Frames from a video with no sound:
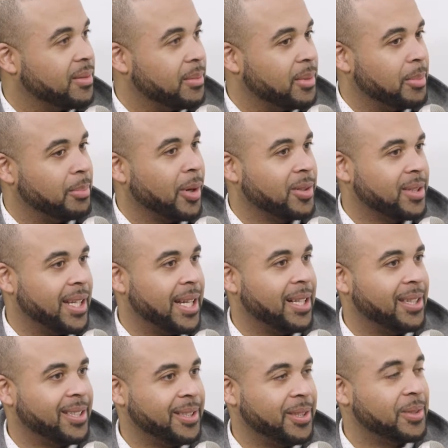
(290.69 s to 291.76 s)
from the
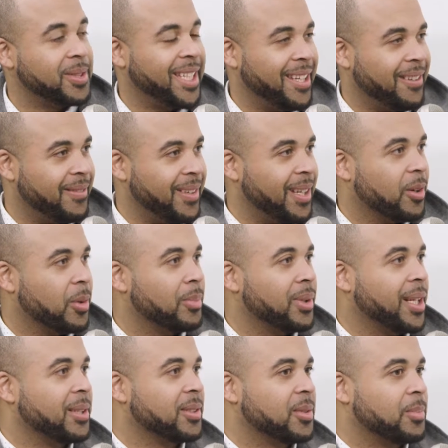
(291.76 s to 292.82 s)
personality on TV or
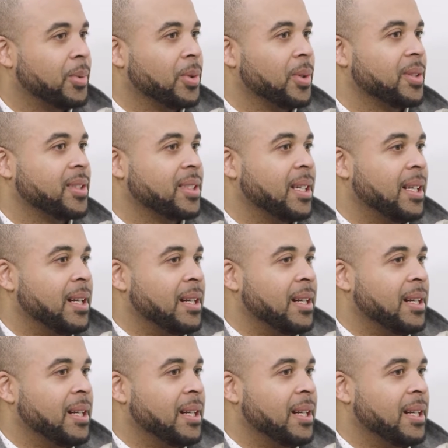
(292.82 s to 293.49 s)
playing sports.